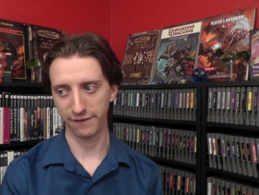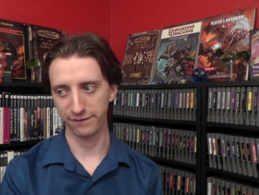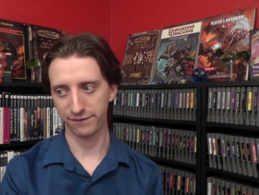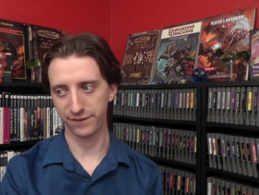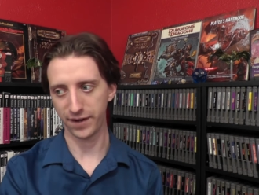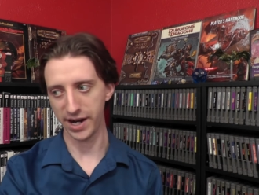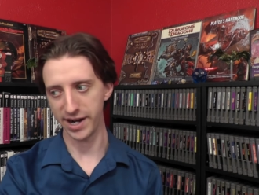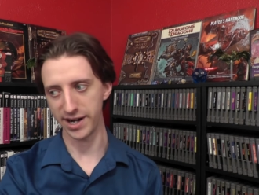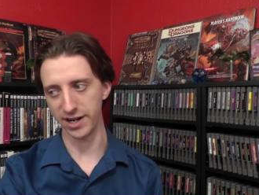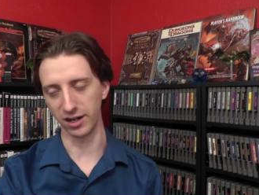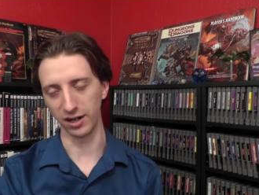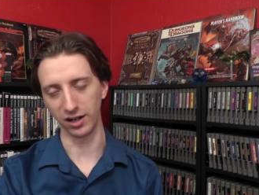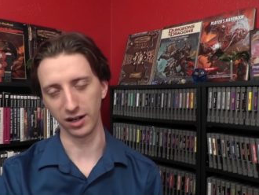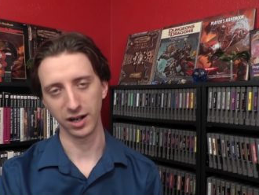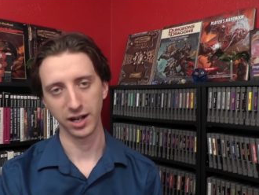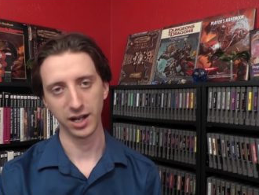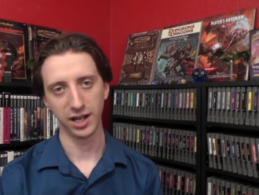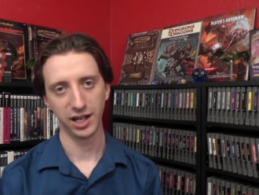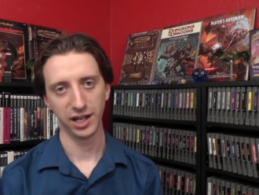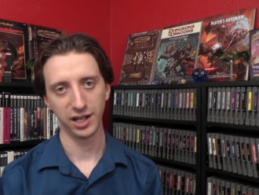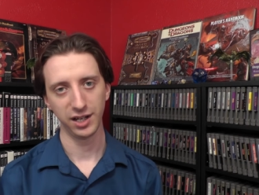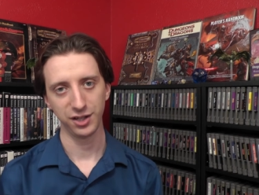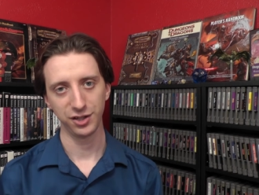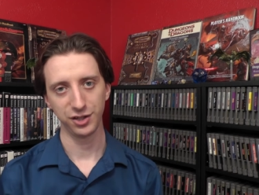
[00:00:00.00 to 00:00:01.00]
fire
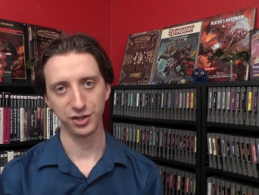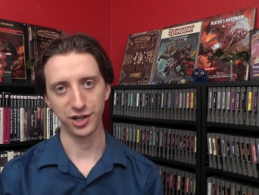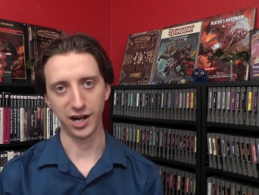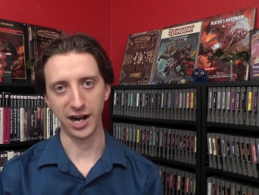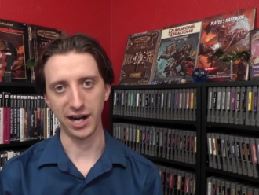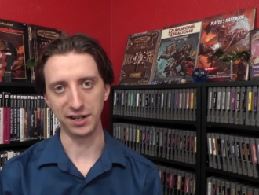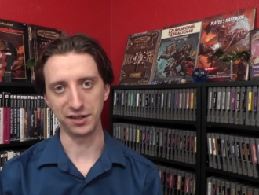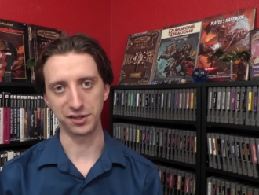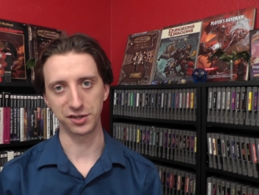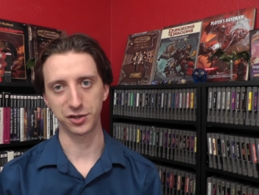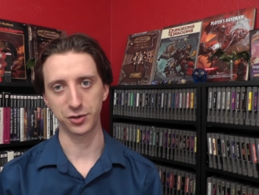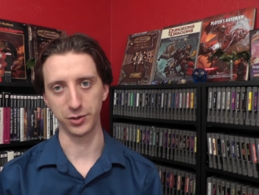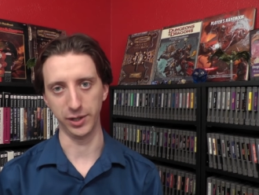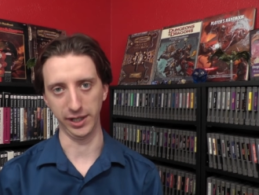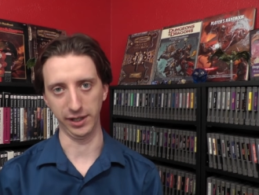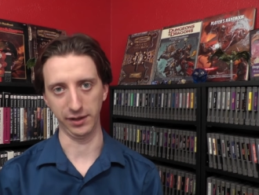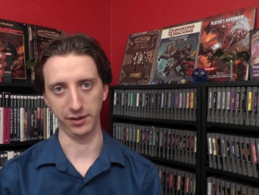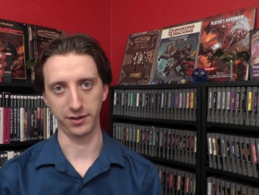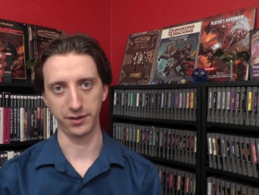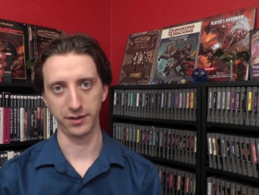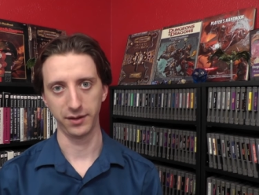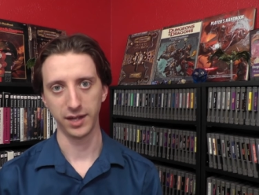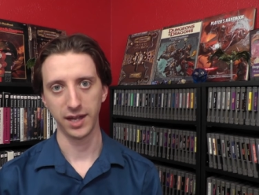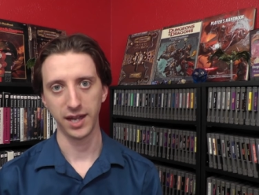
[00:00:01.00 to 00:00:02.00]
giant
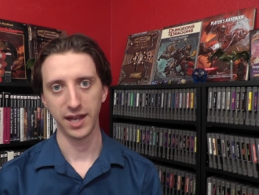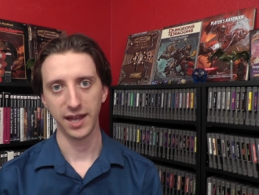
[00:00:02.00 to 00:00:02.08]
strength.